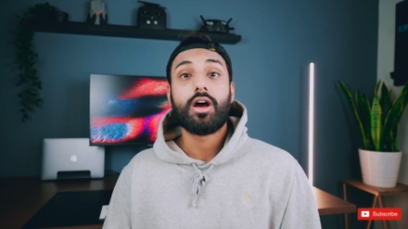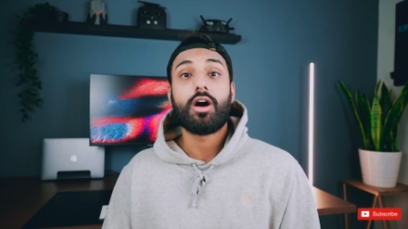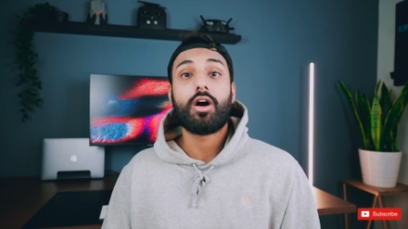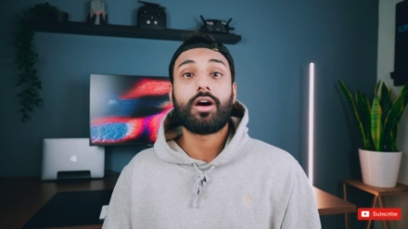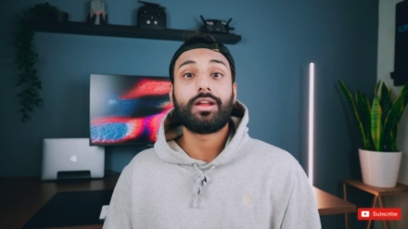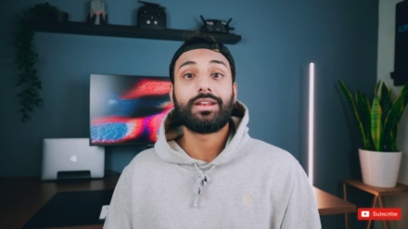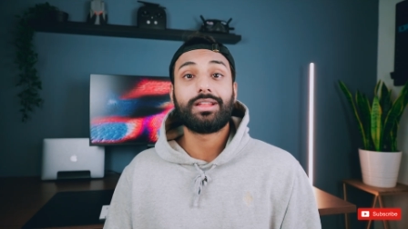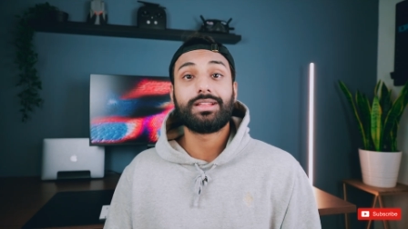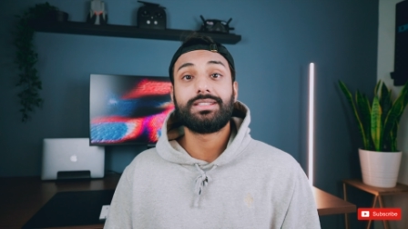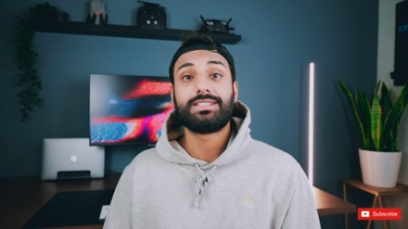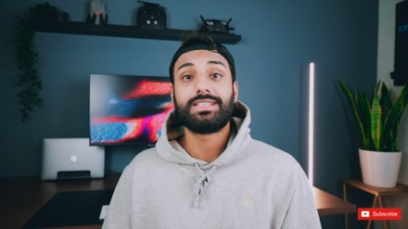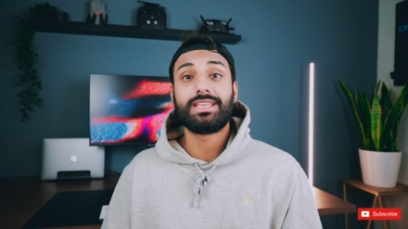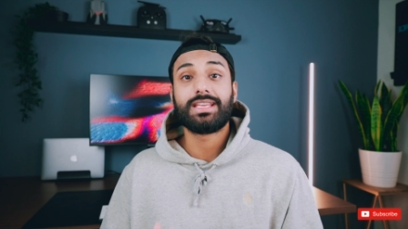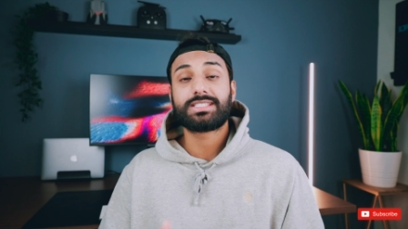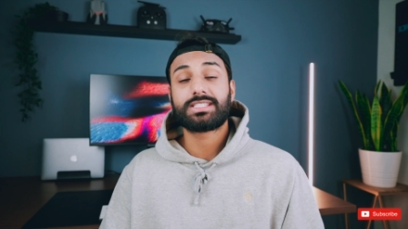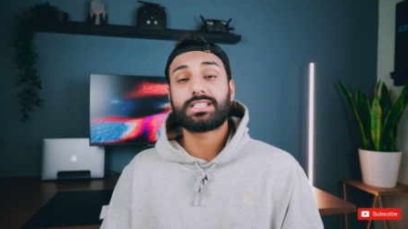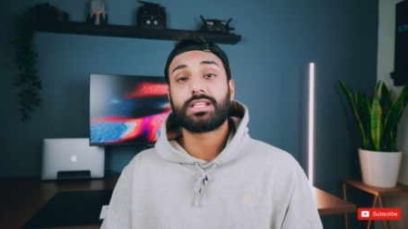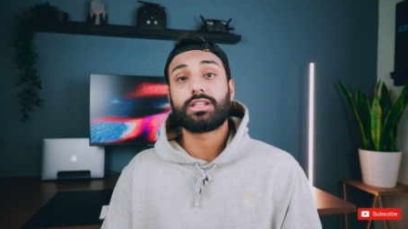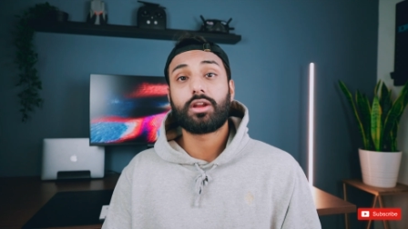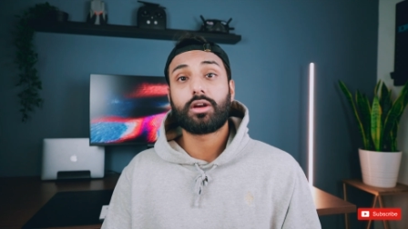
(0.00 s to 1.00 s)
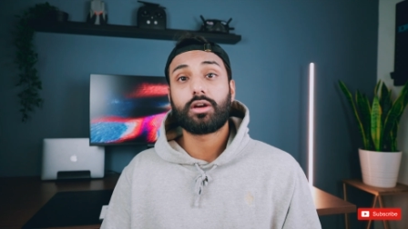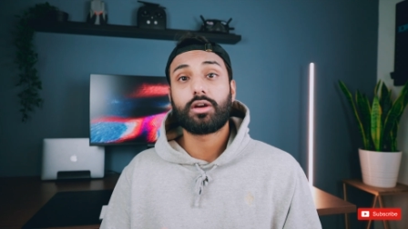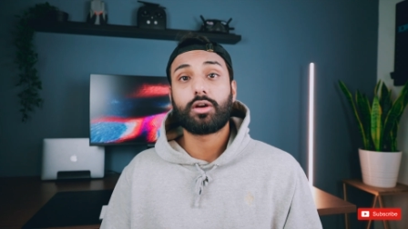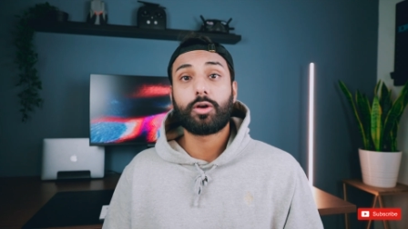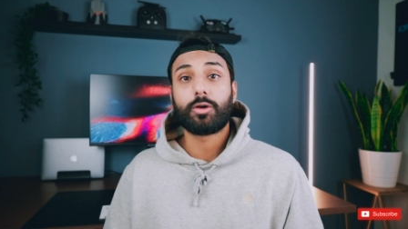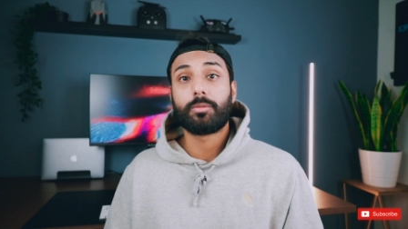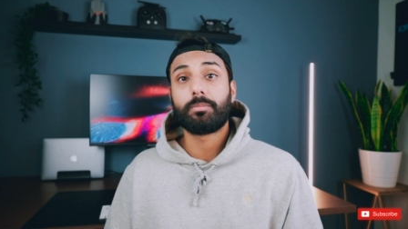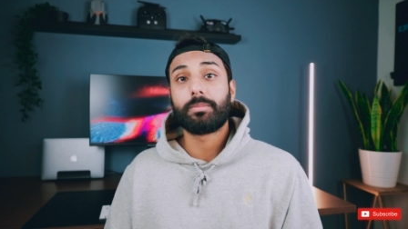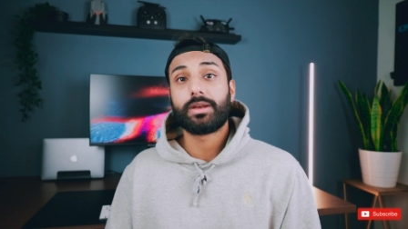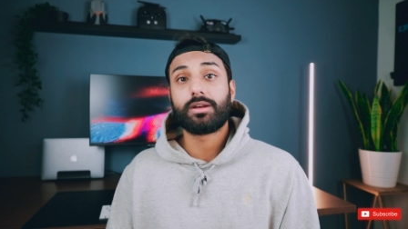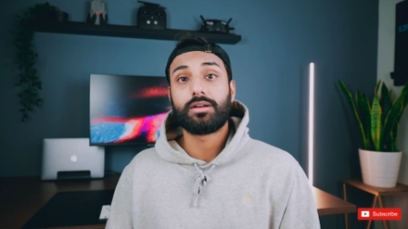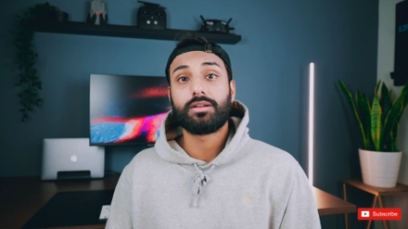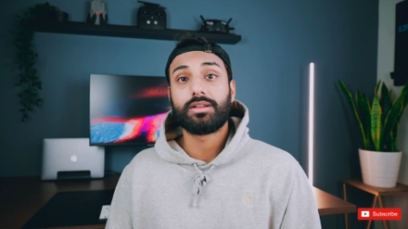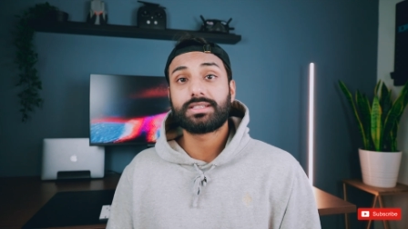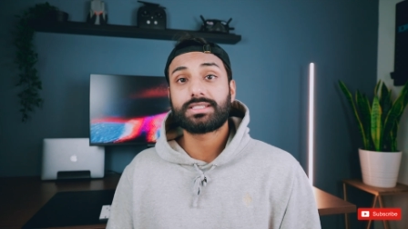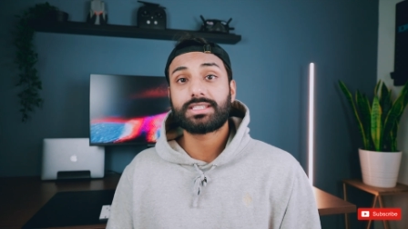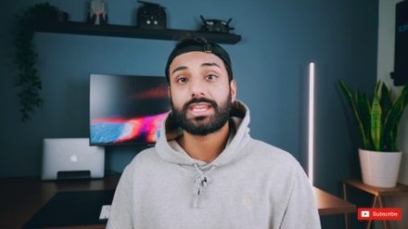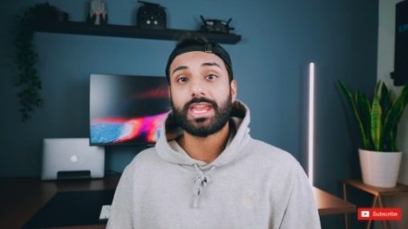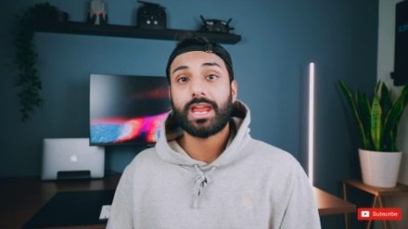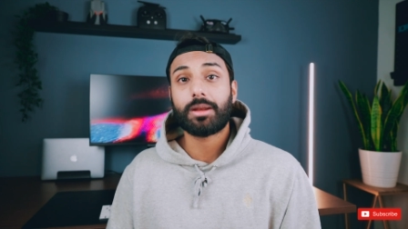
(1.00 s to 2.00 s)
on a DSLR or
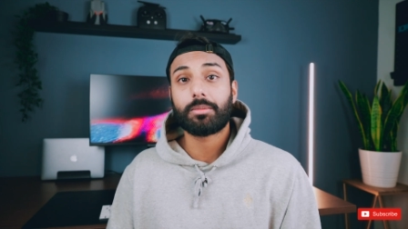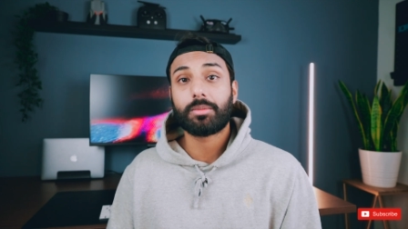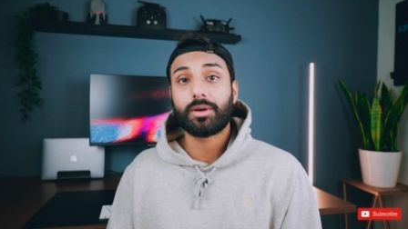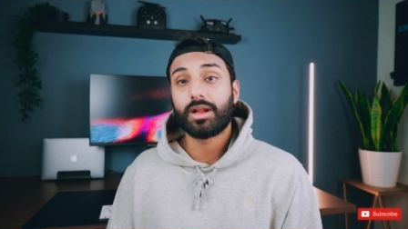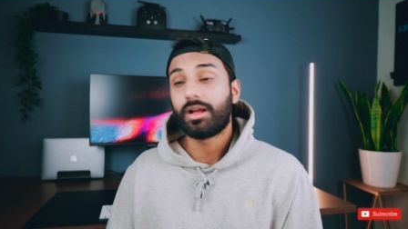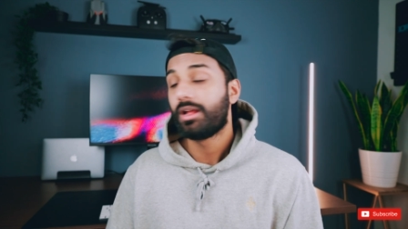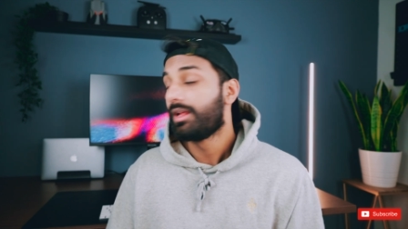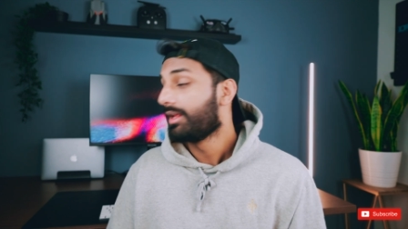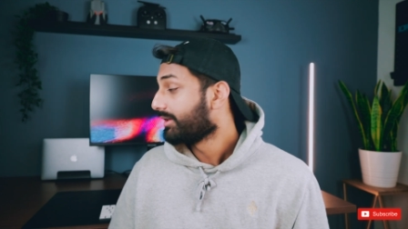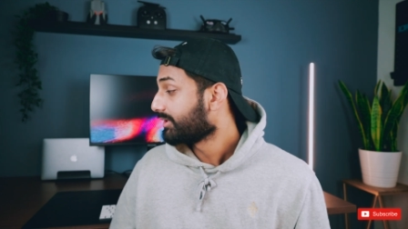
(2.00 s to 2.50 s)
mirrorless camera.